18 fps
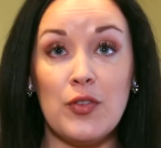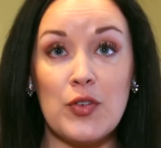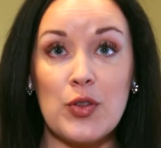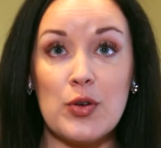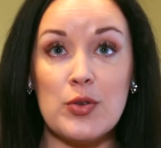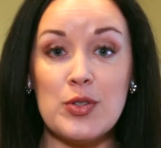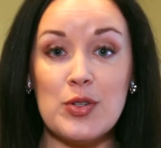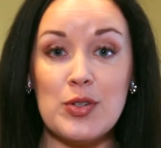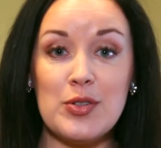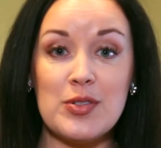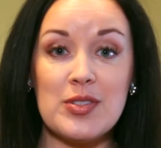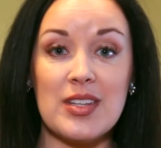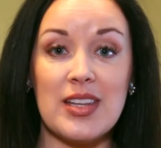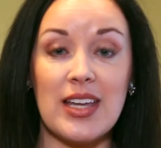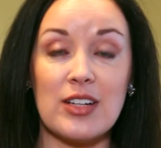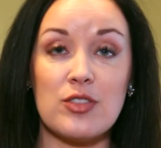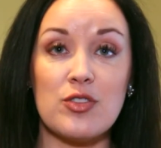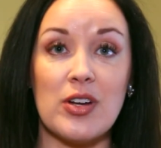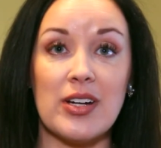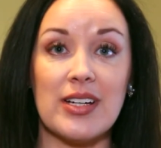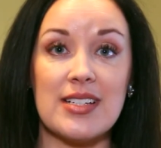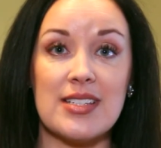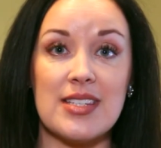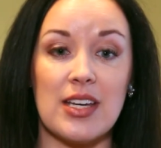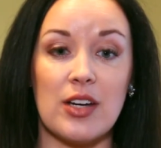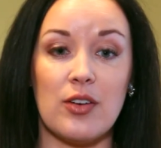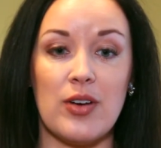For those who use electronic
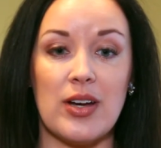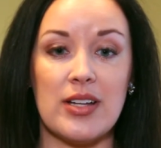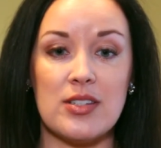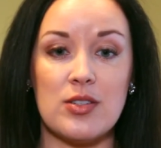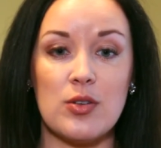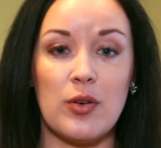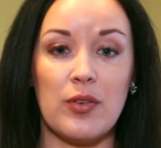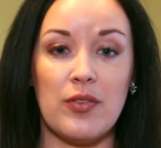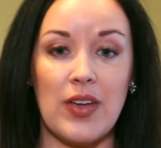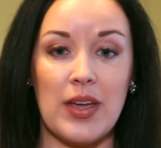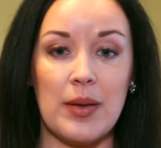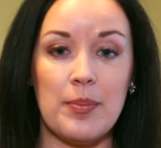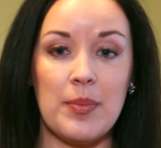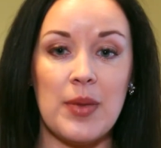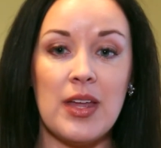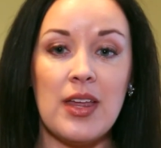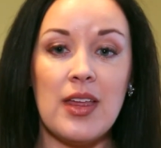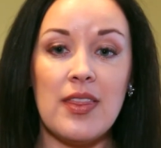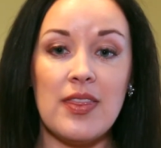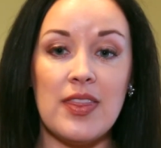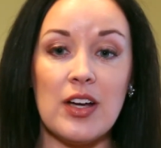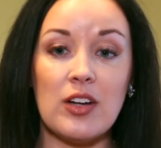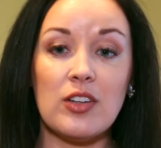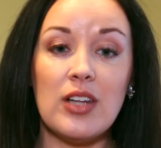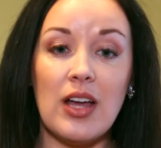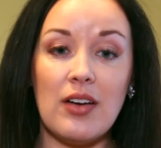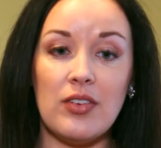cigarettes or vape,
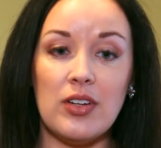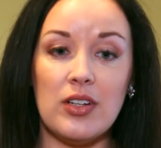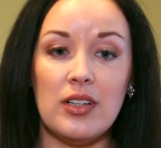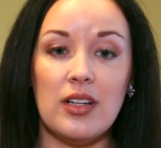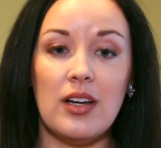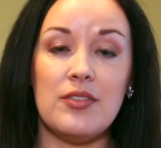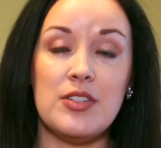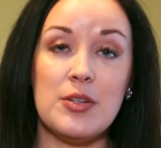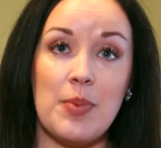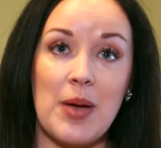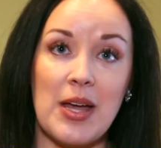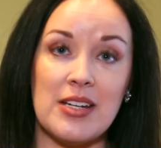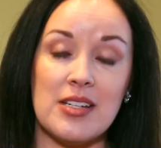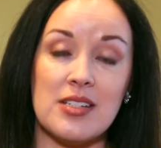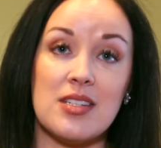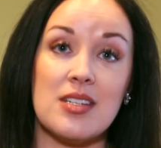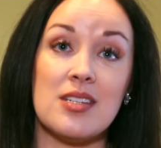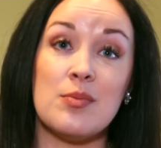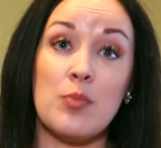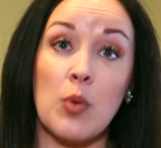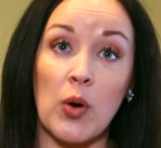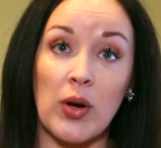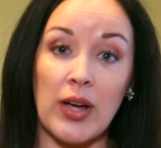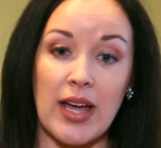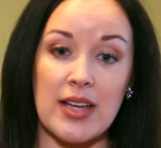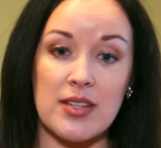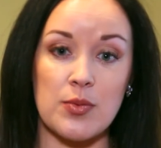their level of dependence is
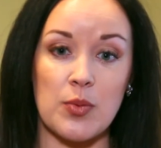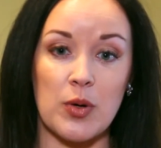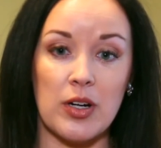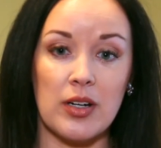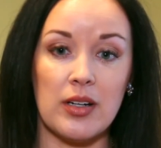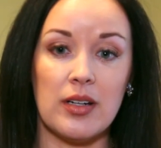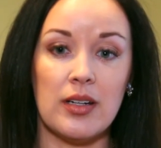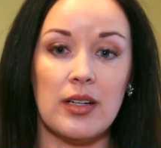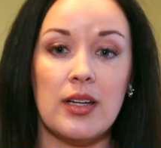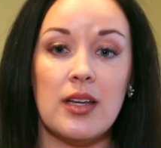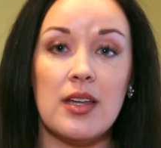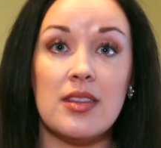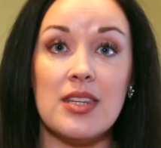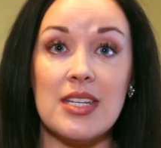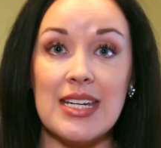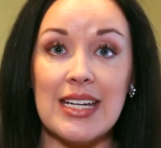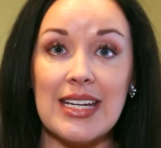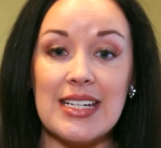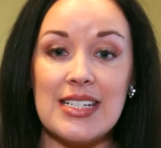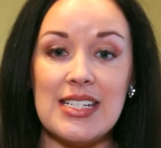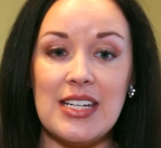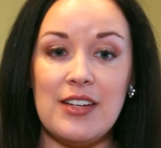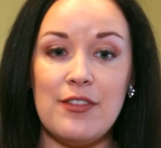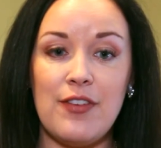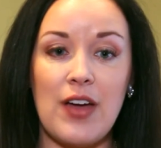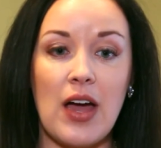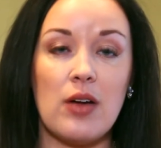more guesswork. The
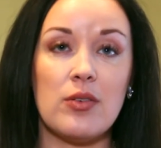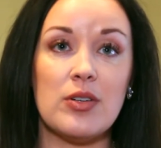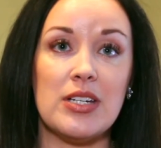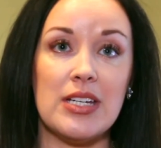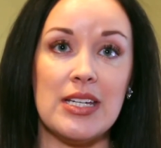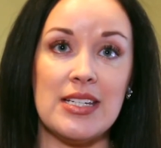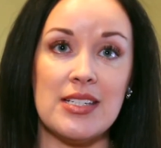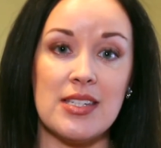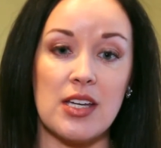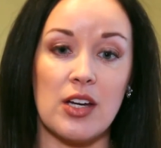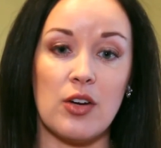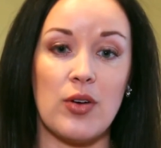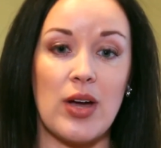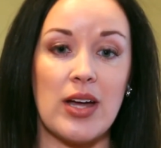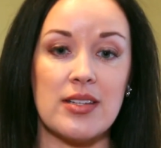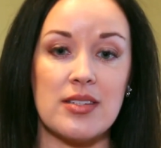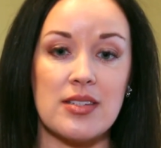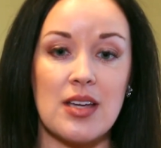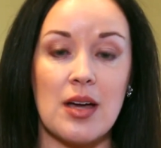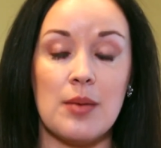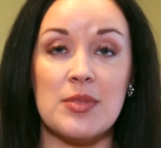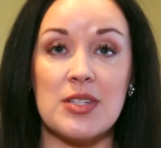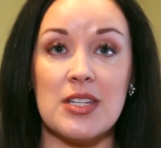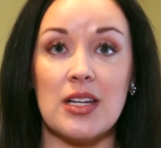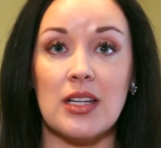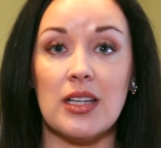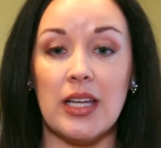nicotine found in e-cigarettes
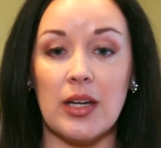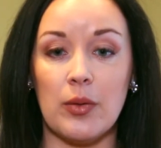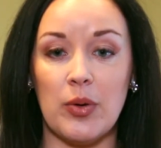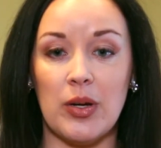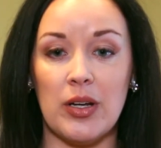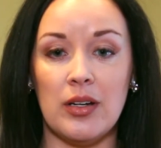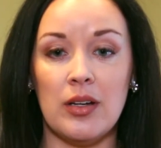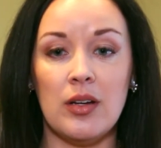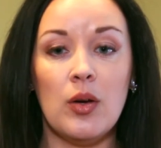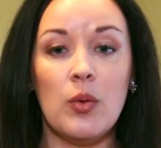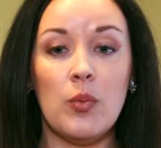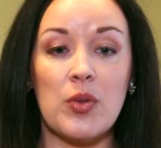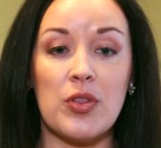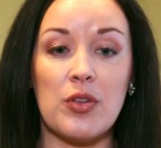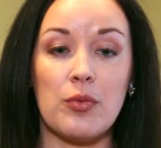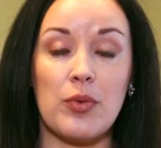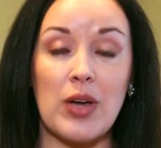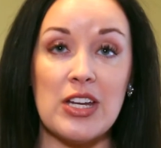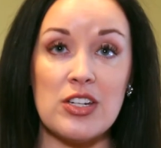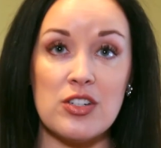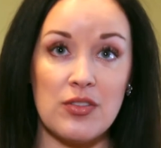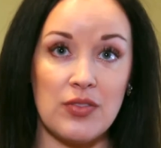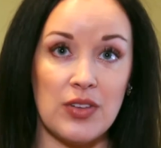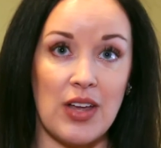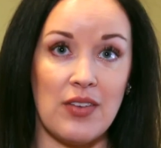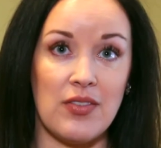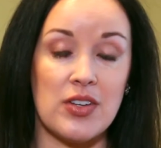comes in a liquid with a range
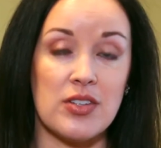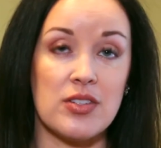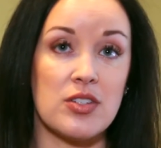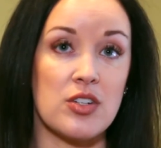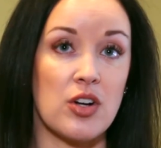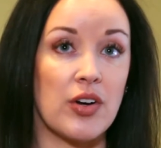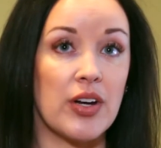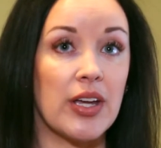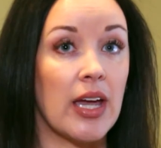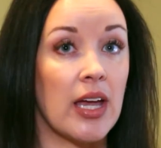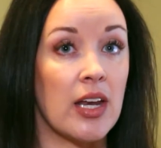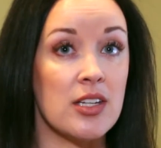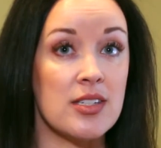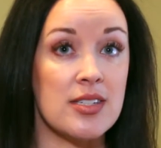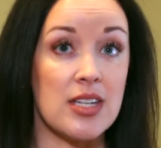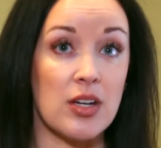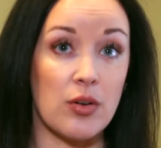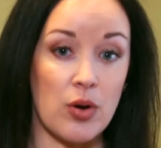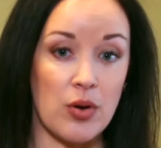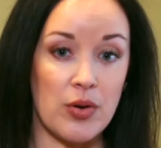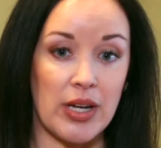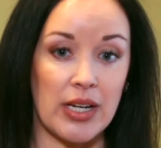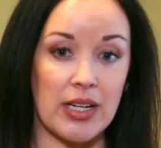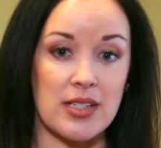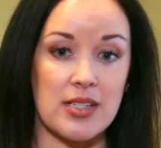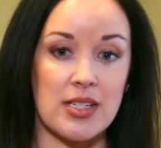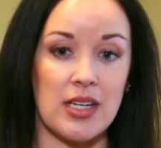of levels starting at 0
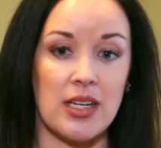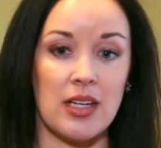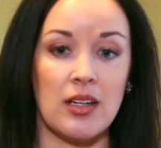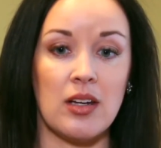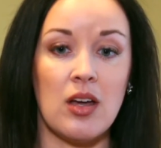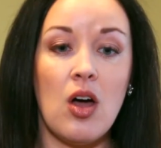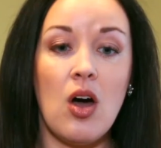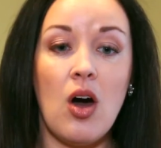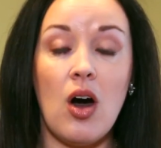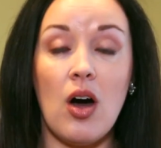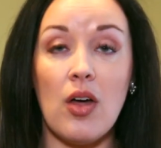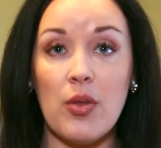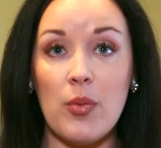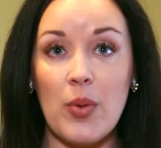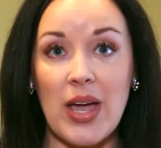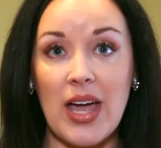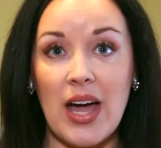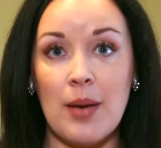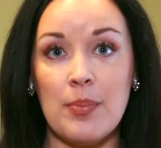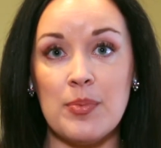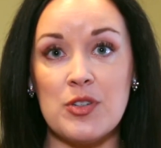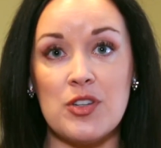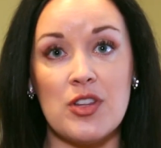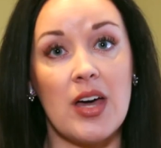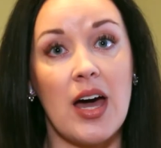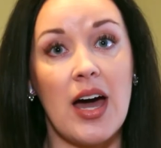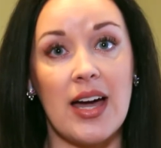nicotine all the way up
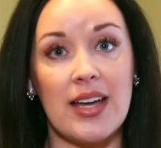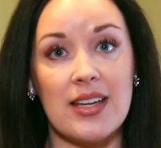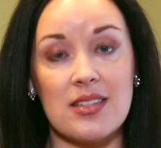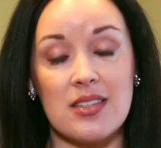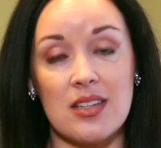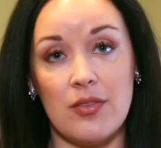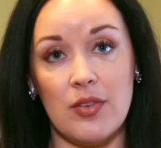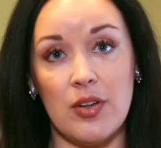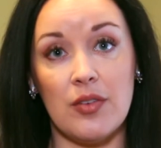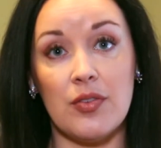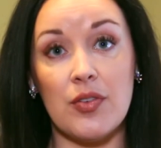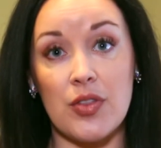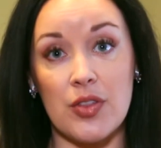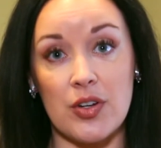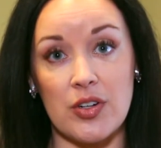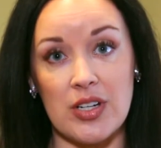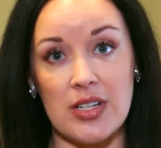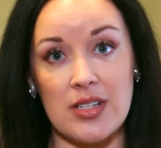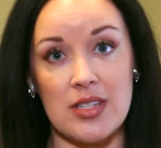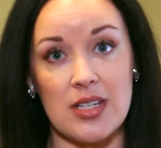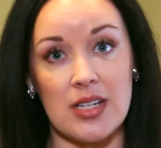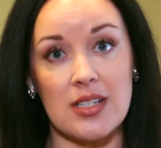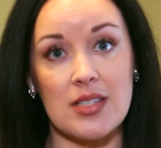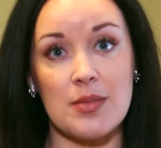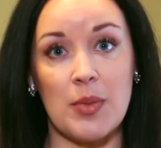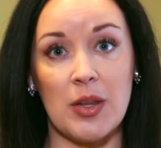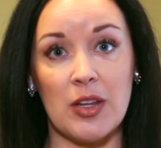to the highest level of
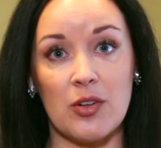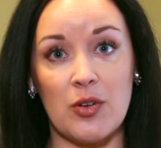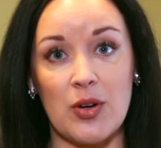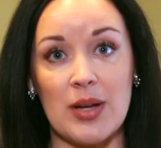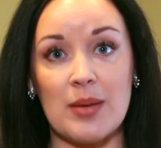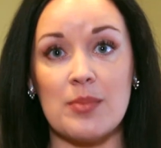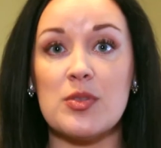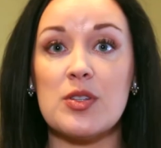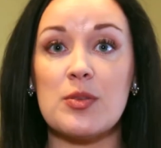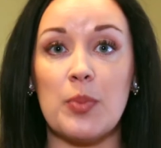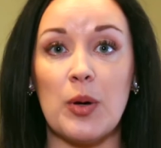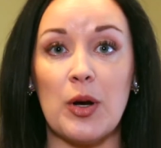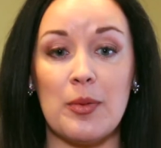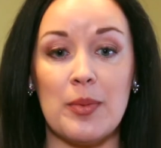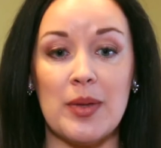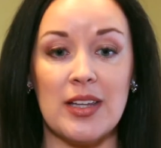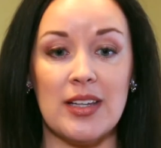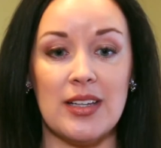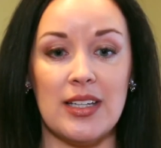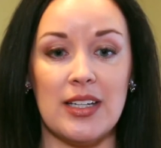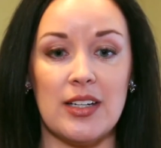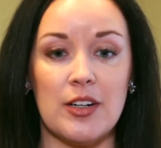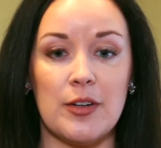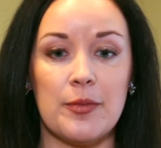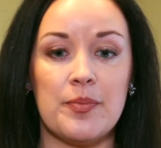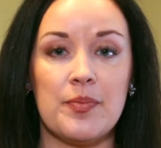36 milligrams per milliliter.